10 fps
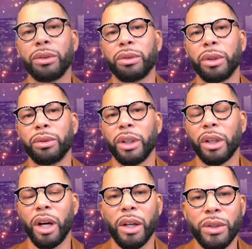through the
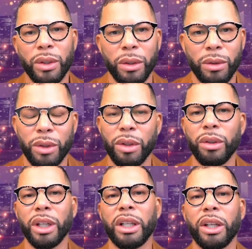lawsuits, you
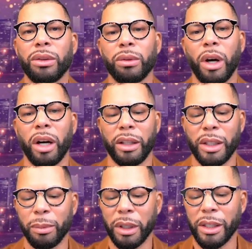can get through all of
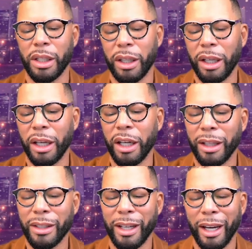this because at the end of the
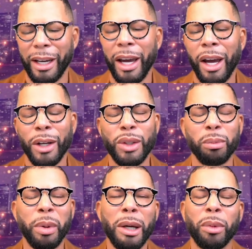day, do
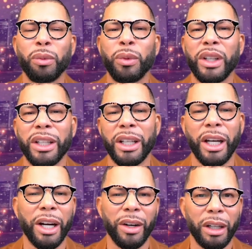people really
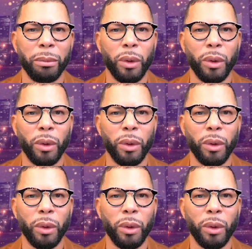care anymore,